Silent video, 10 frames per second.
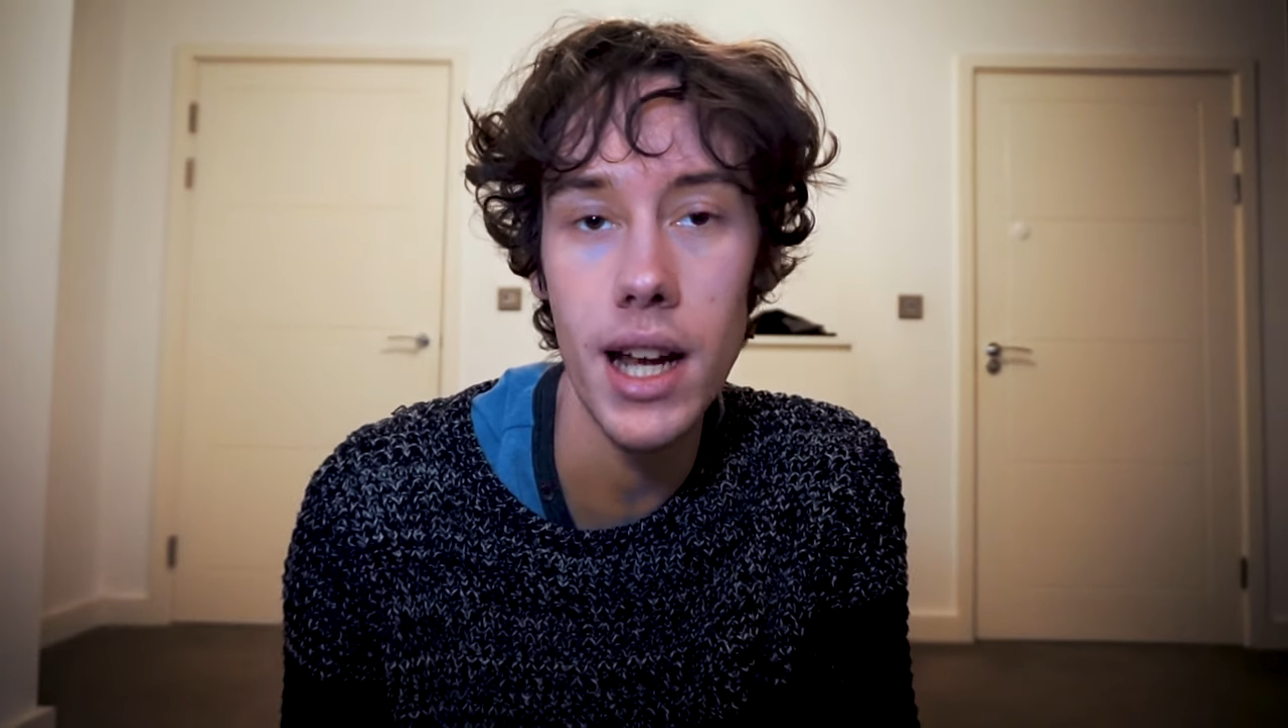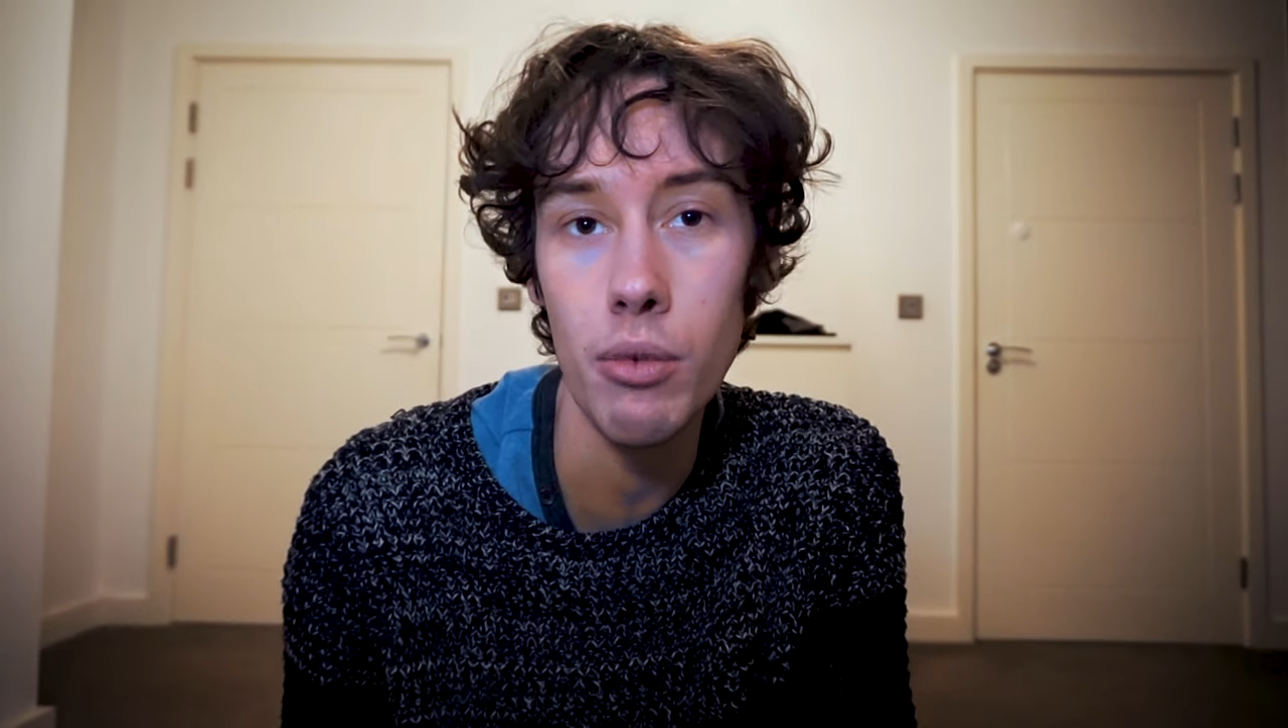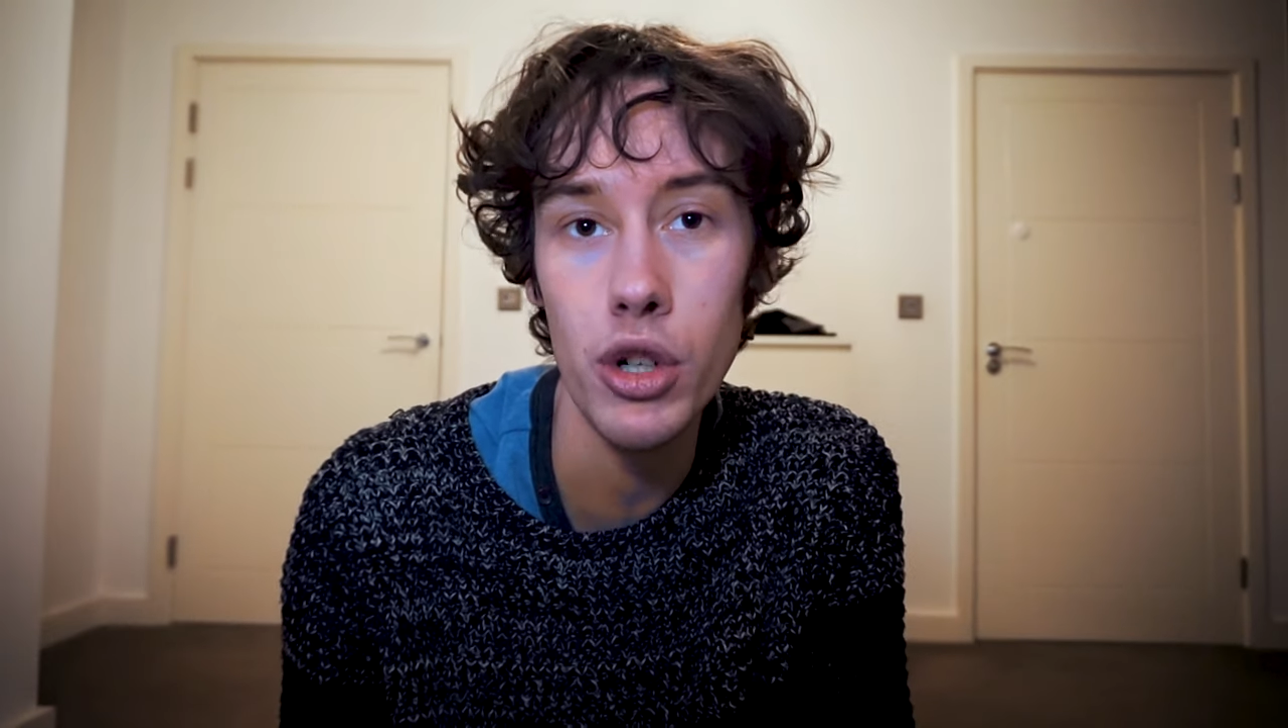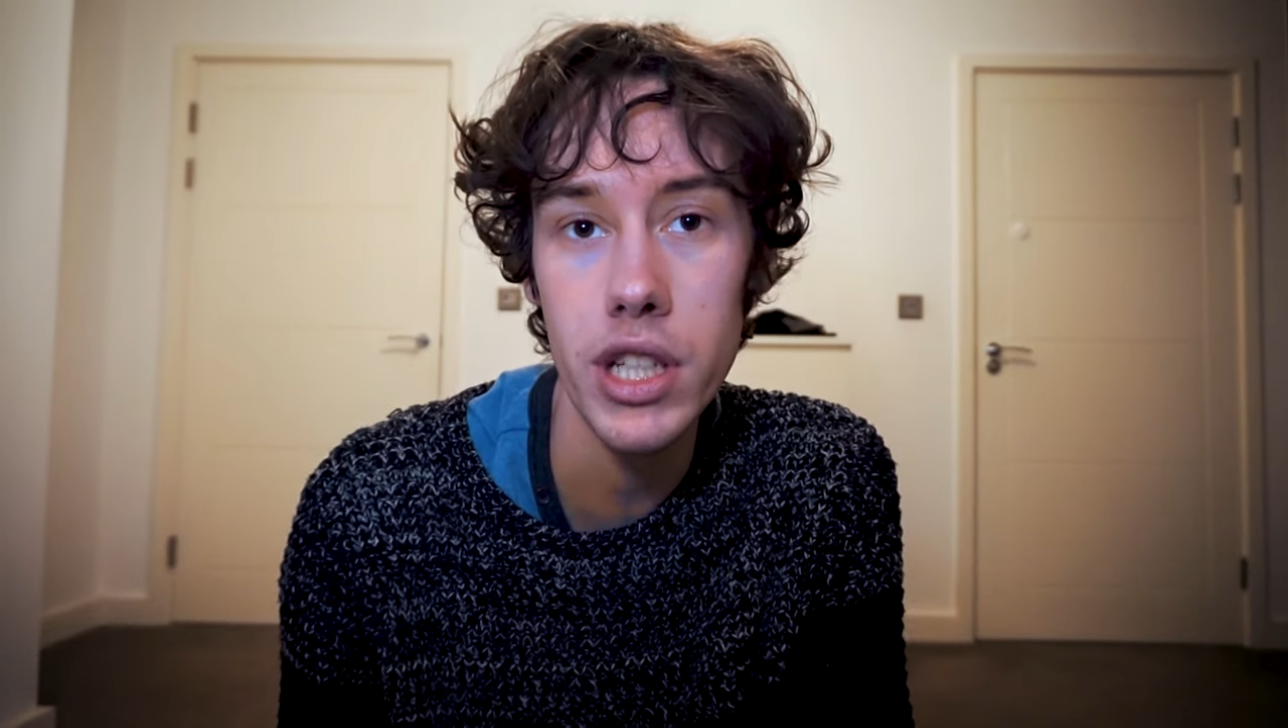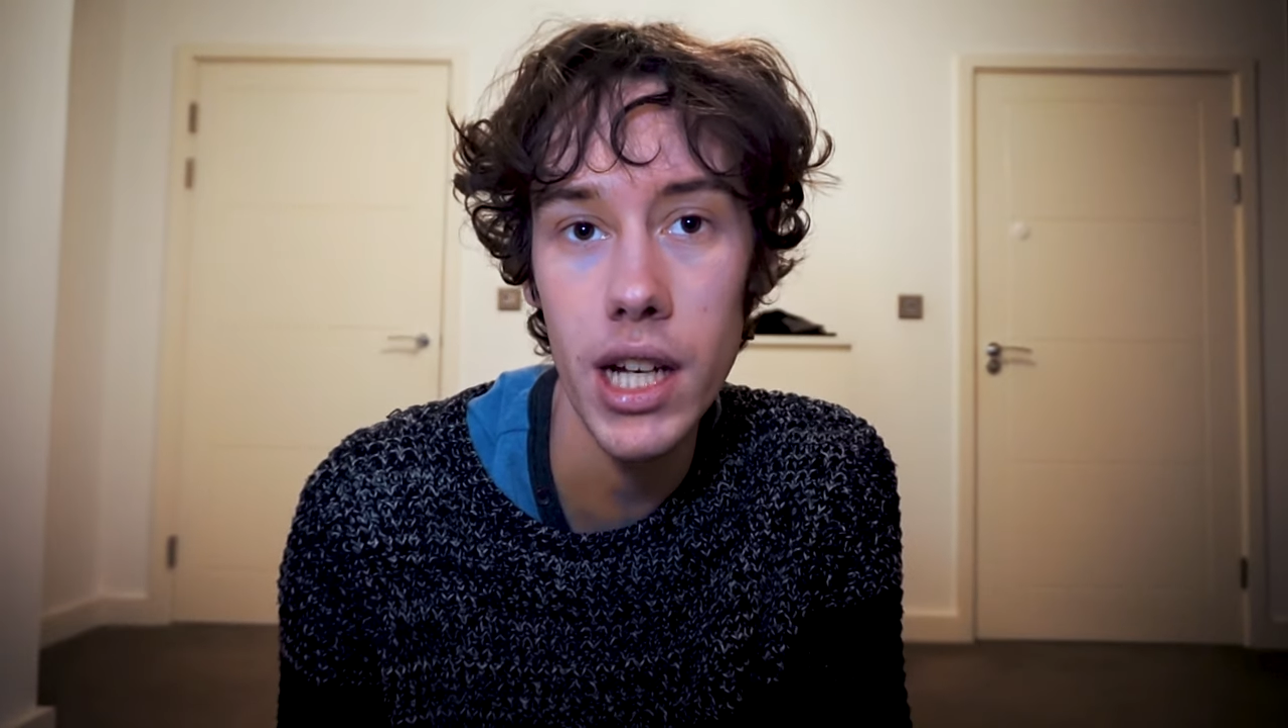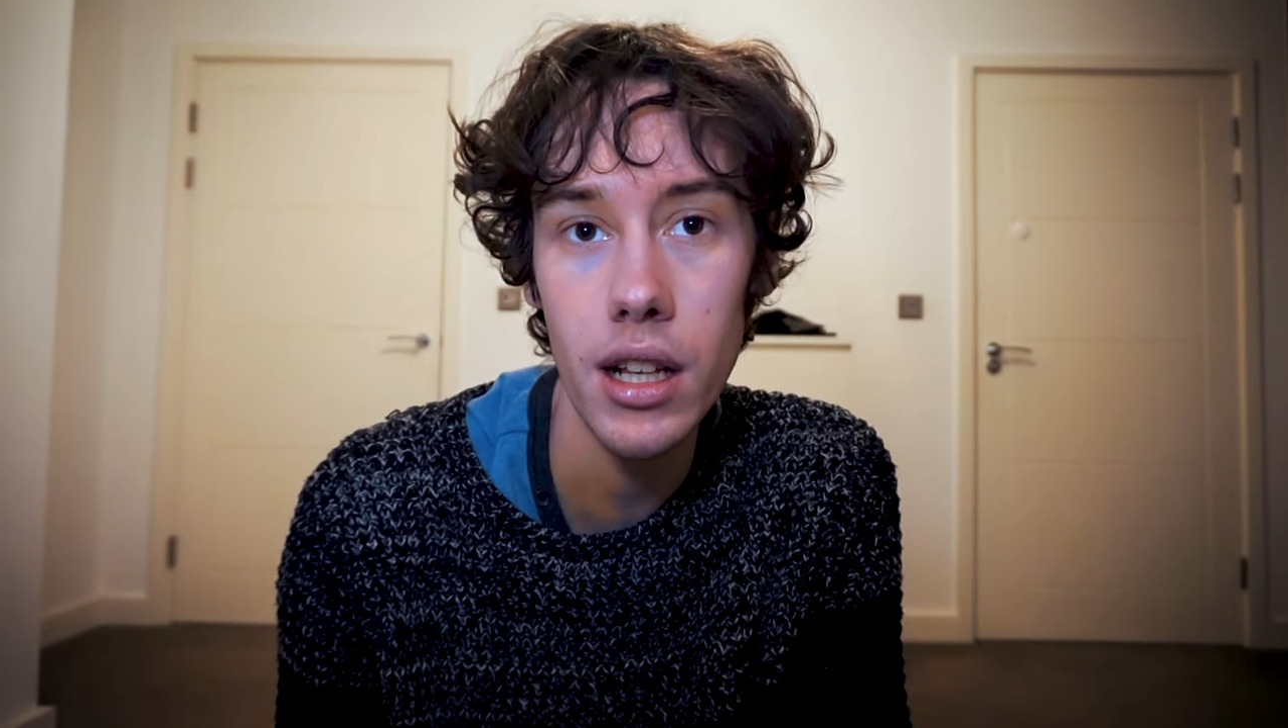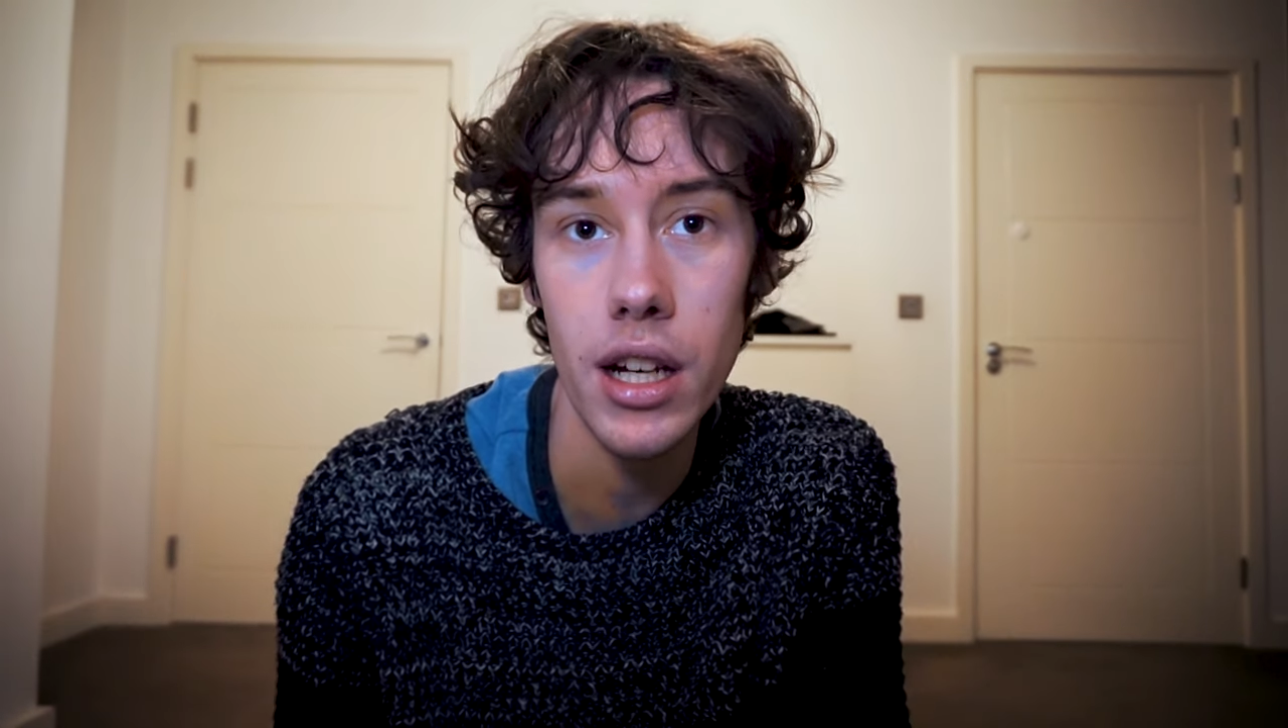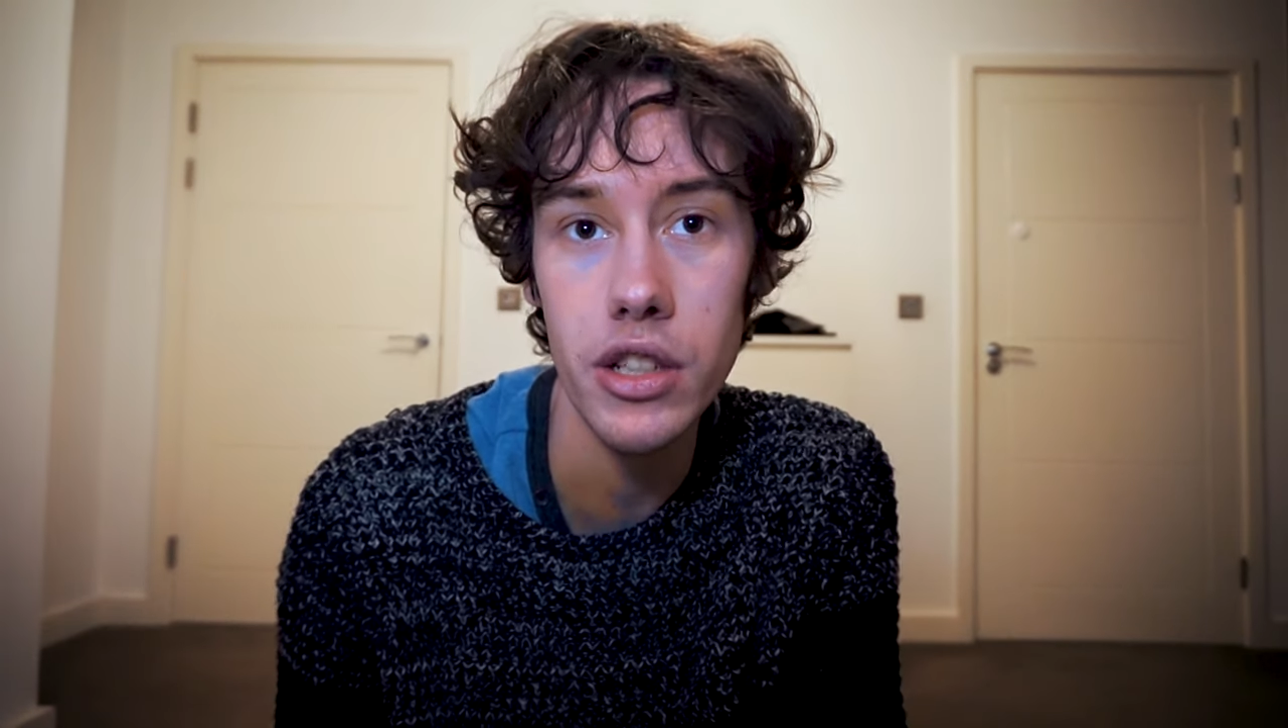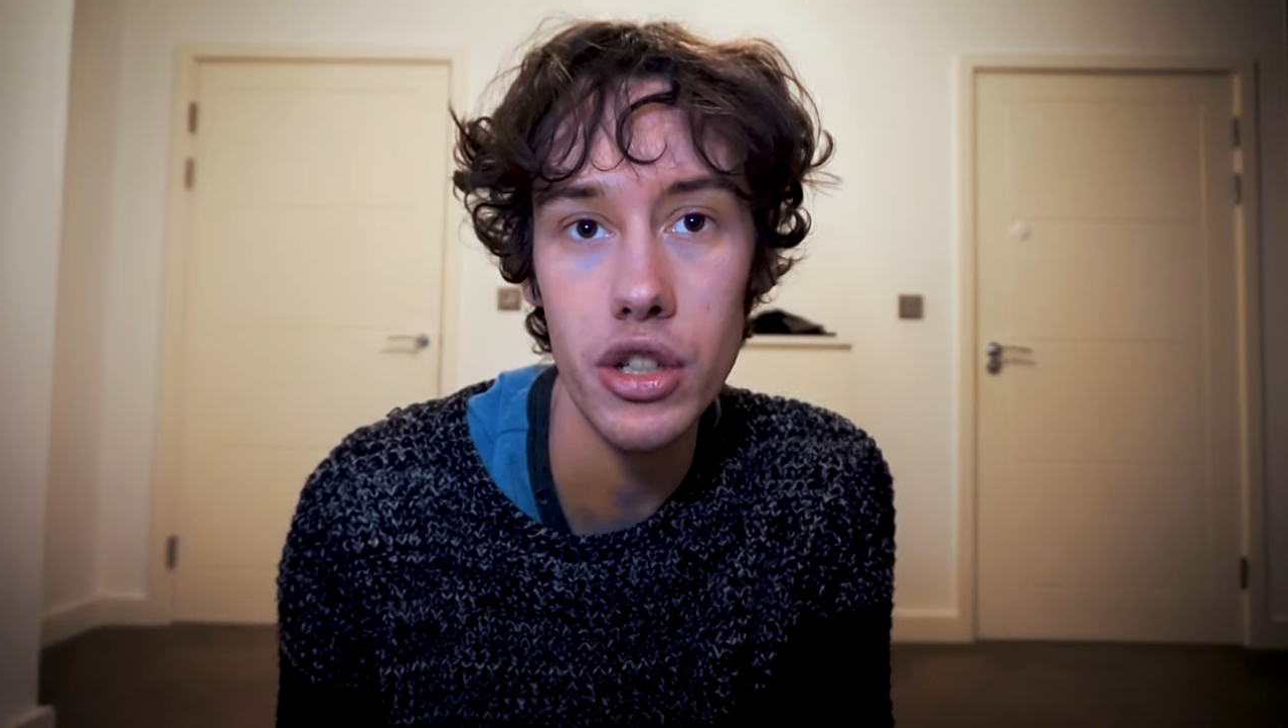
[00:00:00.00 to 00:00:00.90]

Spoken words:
Emirates Airlines.